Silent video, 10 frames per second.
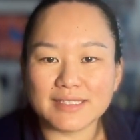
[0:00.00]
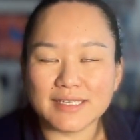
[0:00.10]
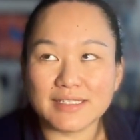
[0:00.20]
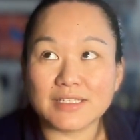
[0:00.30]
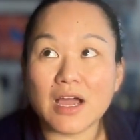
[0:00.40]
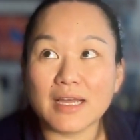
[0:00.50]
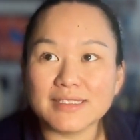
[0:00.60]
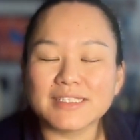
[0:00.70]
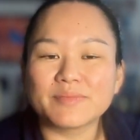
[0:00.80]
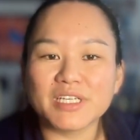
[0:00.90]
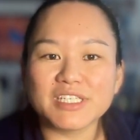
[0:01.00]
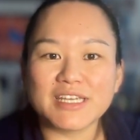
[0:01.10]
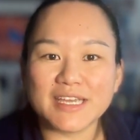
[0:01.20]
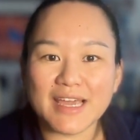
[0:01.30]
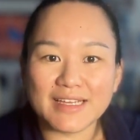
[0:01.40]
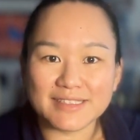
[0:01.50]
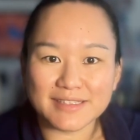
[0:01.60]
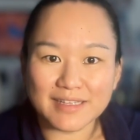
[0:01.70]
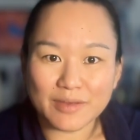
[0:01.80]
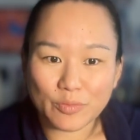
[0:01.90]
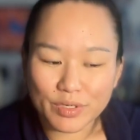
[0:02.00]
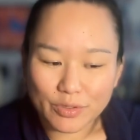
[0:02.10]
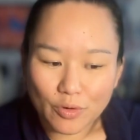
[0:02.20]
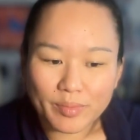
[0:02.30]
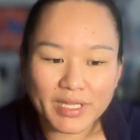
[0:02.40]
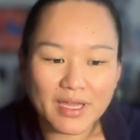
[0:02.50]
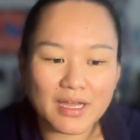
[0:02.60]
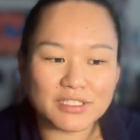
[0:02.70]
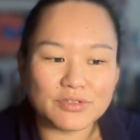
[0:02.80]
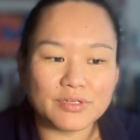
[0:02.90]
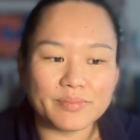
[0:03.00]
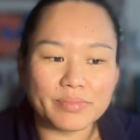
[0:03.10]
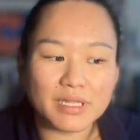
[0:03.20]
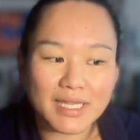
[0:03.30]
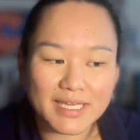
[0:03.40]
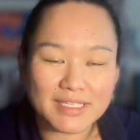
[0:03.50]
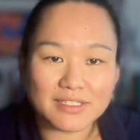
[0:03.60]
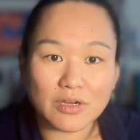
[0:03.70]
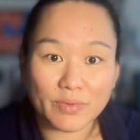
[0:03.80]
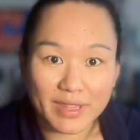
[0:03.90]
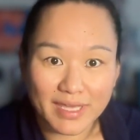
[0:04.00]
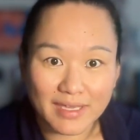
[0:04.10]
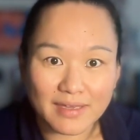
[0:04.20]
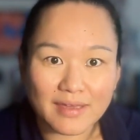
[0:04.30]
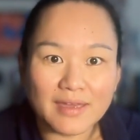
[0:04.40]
is cost as much ink as it would normally cost you to play the song with ink,